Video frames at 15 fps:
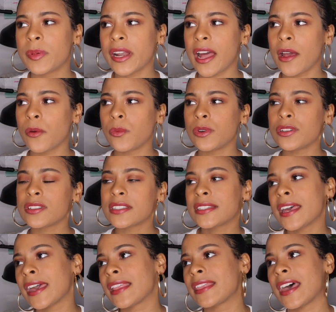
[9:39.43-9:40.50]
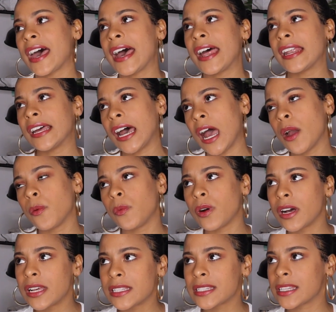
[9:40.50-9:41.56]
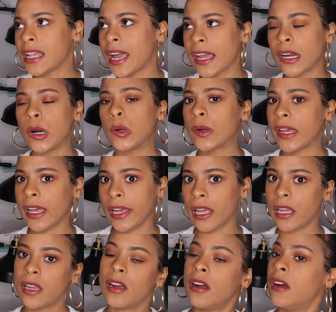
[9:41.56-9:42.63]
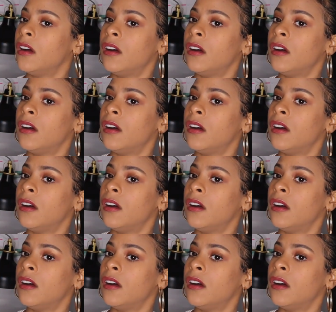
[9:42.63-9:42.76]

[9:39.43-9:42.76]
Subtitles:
But I will say that I was like, okay,